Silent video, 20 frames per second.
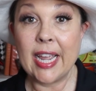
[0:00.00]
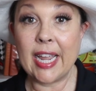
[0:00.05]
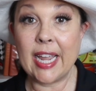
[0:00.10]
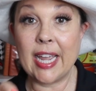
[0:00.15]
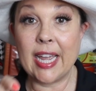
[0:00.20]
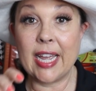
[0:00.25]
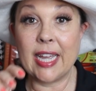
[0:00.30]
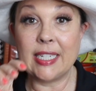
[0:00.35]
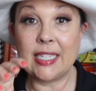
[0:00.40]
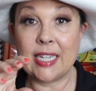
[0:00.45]

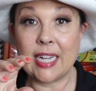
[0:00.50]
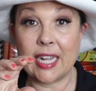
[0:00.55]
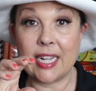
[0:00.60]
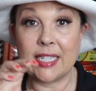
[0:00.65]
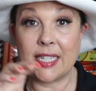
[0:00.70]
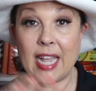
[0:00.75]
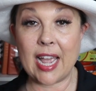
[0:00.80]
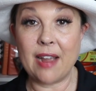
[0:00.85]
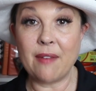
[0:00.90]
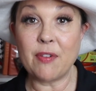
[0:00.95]
It
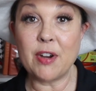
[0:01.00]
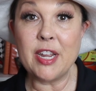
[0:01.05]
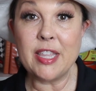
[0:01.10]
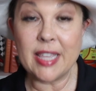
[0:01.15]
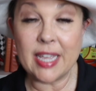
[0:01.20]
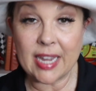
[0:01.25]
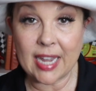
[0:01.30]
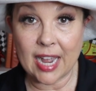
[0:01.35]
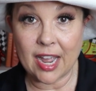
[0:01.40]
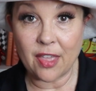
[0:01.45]
does
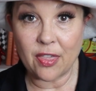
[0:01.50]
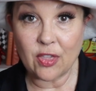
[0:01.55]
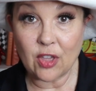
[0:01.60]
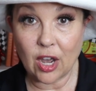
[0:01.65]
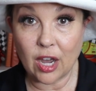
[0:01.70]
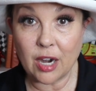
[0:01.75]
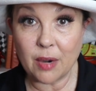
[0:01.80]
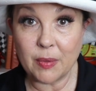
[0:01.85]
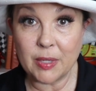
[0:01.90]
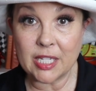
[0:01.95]
everything I
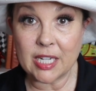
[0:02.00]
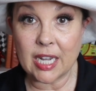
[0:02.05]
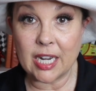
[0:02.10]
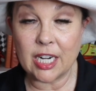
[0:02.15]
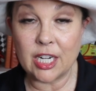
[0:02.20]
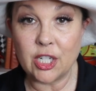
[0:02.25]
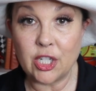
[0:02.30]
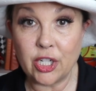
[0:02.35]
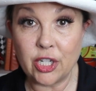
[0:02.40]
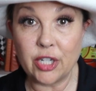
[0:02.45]
thought it was
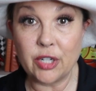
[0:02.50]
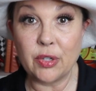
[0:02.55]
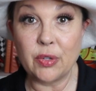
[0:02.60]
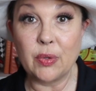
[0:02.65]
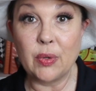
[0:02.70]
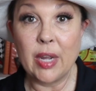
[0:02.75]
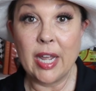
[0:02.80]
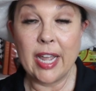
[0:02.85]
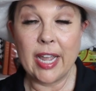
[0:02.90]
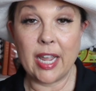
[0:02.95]
going to
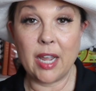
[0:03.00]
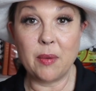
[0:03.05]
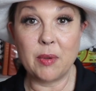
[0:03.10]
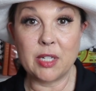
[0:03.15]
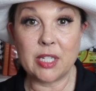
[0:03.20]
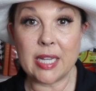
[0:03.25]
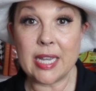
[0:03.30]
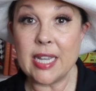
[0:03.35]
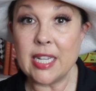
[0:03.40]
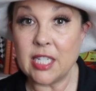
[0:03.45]
do. It
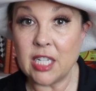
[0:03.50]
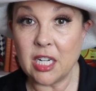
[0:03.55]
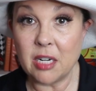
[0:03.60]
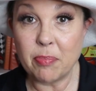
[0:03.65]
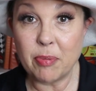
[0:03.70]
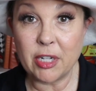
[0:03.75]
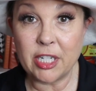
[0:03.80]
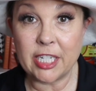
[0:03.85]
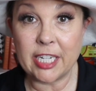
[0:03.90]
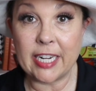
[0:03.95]
was easy
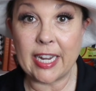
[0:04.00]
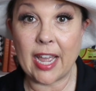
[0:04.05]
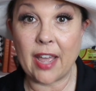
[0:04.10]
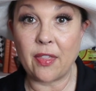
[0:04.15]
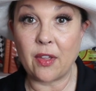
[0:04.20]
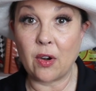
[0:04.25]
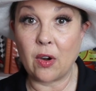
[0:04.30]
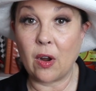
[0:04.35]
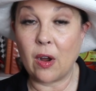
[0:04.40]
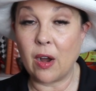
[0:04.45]
to put
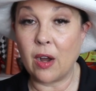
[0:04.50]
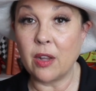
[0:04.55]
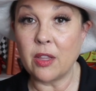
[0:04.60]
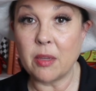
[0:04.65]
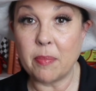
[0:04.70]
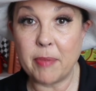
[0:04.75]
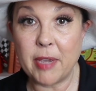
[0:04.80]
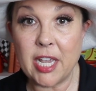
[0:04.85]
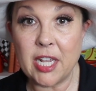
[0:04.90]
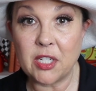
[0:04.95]
together. All
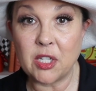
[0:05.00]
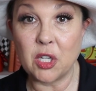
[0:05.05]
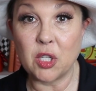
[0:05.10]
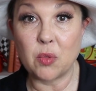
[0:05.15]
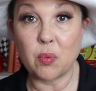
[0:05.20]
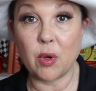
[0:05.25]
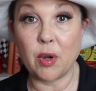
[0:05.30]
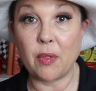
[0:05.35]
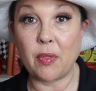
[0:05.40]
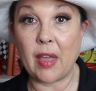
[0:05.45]
the
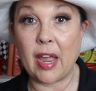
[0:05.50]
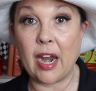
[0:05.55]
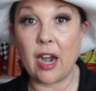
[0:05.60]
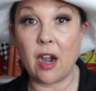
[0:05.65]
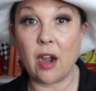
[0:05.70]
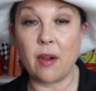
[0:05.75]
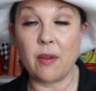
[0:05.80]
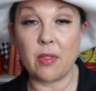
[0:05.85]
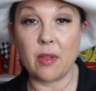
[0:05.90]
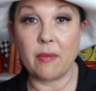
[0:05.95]
pieces were
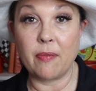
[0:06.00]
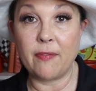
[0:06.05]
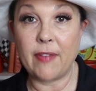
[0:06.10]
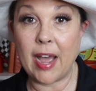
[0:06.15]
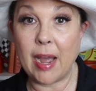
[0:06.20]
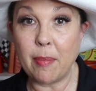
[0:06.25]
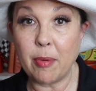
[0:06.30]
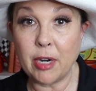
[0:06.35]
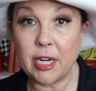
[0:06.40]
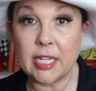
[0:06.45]
there. The
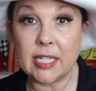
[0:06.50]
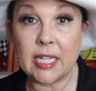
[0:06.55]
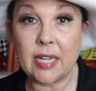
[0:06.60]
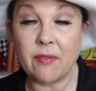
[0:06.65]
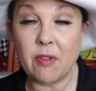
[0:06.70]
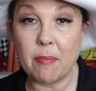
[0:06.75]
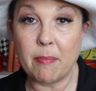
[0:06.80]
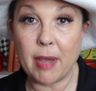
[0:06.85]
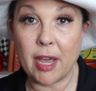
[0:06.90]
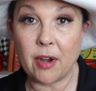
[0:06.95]
fabric is
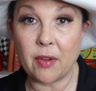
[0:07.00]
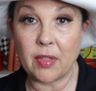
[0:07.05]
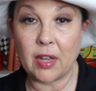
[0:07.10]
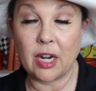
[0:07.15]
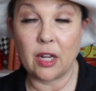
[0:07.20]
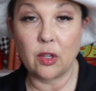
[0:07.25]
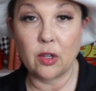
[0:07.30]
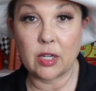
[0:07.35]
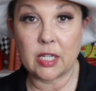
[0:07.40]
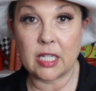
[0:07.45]
even better
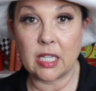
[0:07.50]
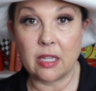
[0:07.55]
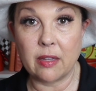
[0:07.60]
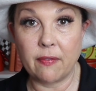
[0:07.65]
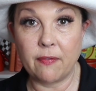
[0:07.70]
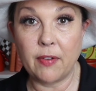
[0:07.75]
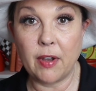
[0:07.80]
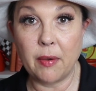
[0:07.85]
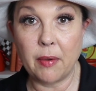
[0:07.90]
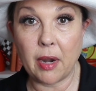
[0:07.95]
than it looks in
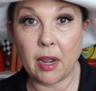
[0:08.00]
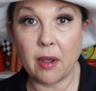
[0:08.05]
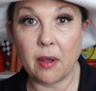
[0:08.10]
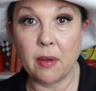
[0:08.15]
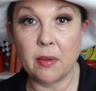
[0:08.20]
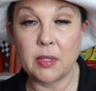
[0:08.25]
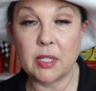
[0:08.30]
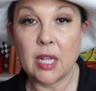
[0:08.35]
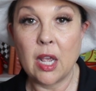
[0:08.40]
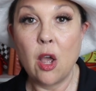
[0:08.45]
the
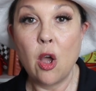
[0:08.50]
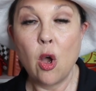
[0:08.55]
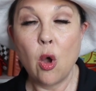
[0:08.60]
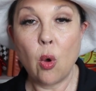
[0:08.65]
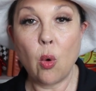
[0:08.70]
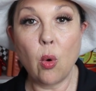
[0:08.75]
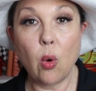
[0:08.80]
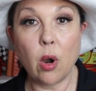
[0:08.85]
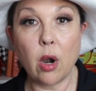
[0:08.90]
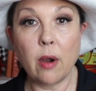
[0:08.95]
photos.
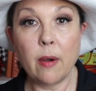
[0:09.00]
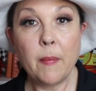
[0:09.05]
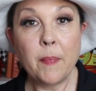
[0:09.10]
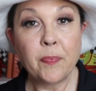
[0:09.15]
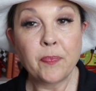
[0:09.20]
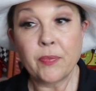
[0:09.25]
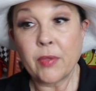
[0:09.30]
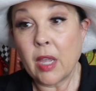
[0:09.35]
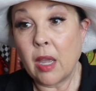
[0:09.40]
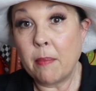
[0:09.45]
Or
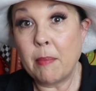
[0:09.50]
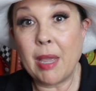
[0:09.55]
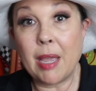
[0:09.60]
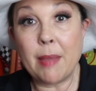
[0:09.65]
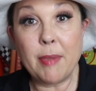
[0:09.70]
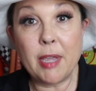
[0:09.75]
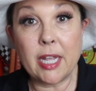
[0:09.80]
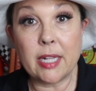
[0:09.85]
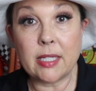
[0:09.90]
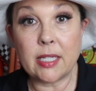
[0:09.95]

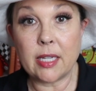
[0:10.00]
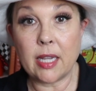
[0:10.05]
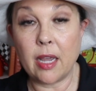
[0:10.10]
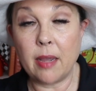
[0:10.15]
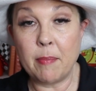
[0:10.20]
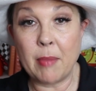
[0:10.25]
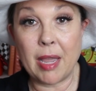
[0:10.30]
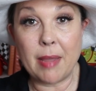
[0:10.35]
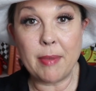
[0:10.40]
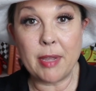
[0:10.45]
maybe
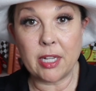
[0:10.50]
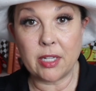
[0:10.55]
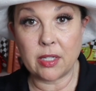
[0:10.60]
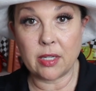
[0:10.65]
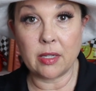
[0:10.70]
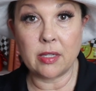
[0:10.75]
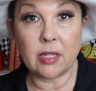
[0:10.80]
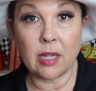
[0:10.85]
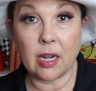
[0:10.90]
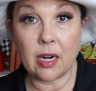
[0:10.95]

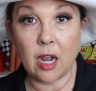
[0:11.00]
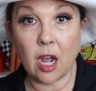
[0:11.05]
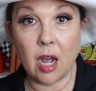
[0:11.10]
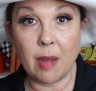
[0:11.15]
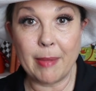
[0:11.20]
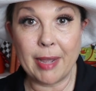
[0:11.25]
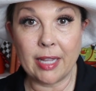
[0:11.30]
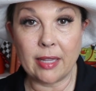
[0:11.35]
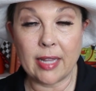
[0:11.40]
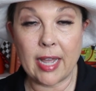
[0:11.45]
it's a
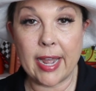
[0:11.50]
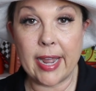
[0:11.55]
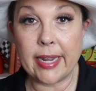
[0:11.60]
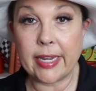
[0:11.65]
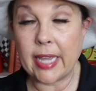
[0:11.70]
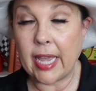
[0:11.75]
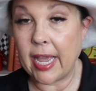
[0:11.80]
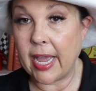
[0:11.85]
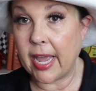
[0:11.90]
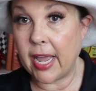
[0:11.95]
comment
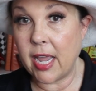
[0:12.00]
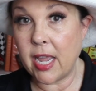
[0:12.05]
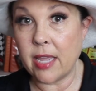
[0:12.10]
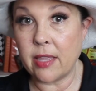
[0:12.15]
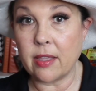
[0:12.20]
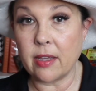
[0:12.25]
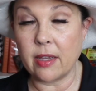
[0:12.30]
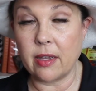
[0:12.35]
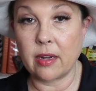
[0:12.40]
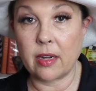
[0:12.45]
like,
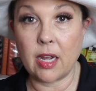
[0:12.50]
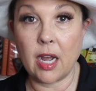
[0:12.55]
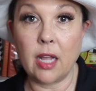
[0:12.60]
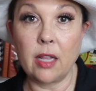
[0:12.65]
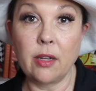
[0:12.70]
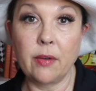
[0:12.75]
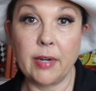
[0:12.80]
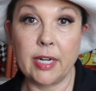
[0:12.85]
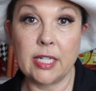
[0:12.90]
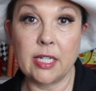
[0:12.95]
hey, the
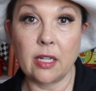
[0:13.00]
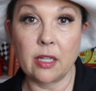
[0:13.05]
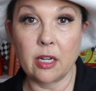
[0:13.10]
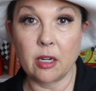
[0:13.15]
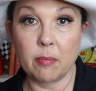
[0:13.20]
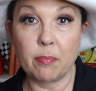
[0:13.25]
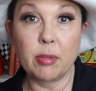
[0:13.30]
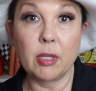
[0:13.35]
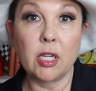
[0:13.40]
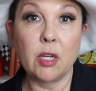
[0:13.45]
color is a
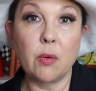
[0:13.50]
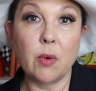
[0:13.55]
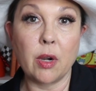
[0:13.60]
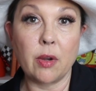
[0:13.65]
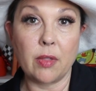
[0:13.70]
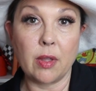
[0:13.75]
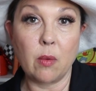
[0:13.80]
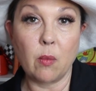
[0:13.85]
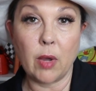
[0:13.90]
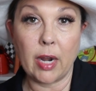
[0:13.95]
little
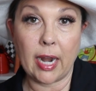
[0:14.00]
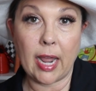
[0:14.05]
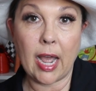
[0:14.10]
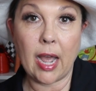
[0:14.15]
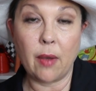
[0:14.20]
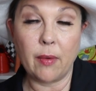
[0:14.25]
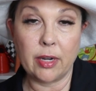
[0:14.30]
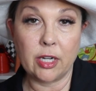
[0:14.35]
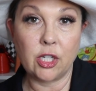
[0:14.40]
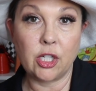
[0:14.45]
bluer than
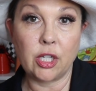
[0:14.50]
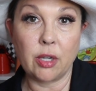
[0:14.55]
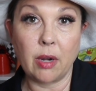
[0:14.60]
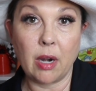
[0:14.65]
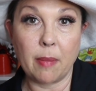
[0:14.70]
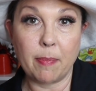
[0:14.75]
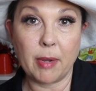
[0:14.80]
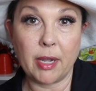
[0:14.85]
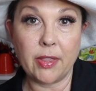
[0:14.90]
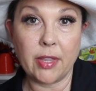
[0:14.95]
how it
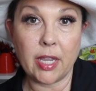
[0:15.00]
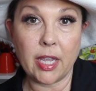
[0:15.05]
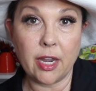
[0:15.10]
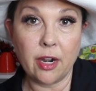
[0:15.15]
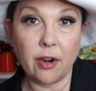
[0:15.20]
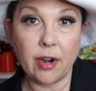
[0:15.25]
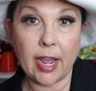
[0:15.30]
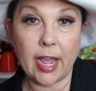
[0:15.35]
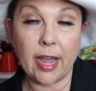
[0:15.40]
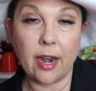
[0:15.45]
showed up on the
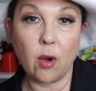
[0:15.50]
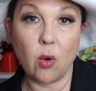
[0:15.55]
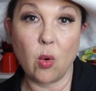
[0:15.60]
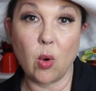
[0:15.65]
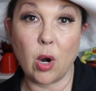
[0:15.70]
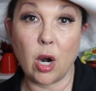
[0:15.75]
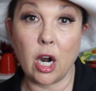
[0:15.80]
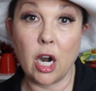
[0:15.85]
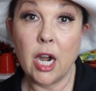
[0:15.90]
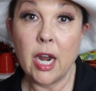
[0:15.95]
internet,
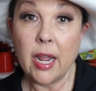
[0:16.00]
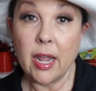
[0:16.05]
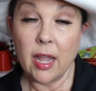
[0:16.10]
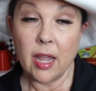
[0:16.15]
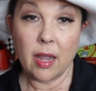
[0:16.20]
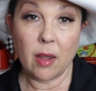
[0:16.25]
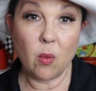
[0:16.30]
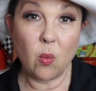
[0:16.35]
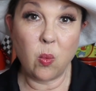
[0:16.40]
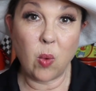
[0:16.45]
or
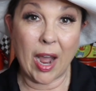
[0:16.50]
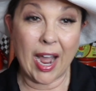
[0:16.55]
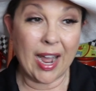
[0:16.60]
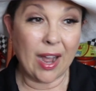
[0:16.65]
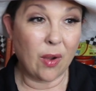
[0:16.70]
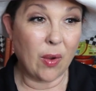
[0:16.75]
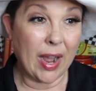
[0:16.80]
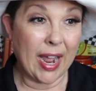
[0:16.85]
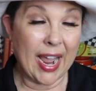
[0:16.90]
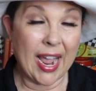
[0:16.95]

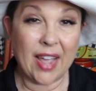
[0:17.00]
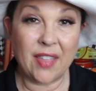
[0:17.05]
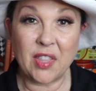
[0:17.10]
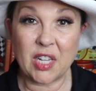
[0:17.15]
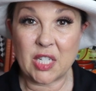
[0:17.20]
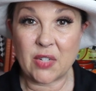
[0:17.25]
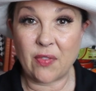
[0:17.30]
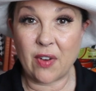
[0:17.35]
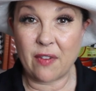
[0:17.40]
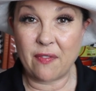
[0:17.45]
wow, I had
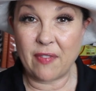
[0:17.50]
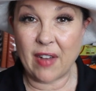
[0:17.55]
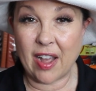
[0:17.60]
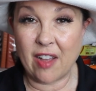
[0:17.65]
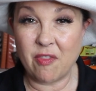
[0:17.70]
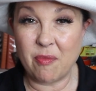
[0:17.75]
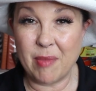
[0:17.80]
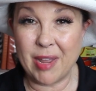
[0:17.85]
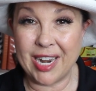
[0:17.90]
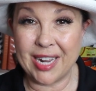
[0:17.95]
this for
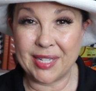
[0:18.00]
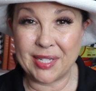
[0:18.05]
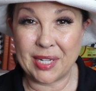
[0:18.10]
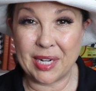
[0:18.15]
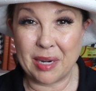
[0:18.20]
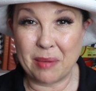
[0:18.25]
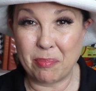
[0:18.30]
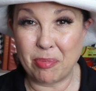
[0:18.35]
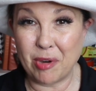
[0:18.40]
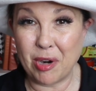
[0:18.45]
5 minutes
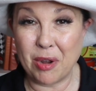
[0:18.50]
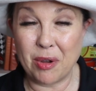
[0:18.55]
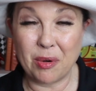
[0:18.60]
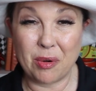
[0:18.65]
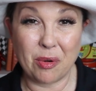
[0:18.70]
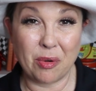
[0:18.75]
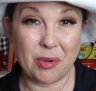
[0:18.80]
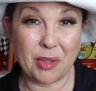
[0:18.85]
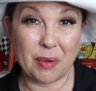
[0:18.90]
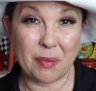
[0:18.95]
and it
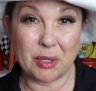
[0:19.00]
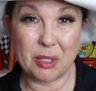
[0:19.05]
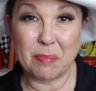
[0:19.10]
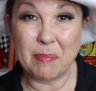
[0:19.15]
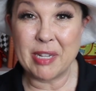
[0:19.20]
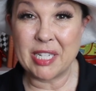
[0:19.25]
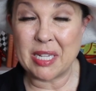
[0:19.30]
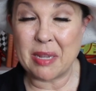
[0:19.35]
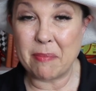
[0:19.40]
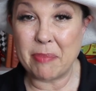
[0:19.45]
broke, or there was
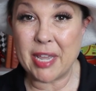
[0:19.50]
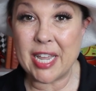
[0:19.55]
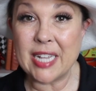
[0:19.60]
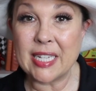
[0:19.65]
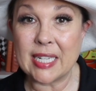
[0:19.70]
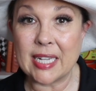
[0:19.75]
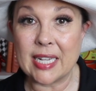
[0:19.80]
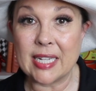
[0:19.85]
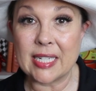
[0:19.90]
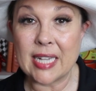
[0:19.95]
missing
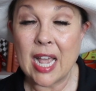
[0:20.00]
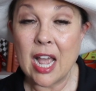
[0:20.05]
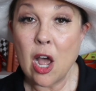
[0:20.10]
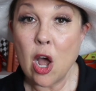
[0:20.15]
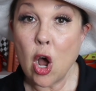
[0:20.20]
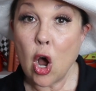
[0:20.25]
pieces.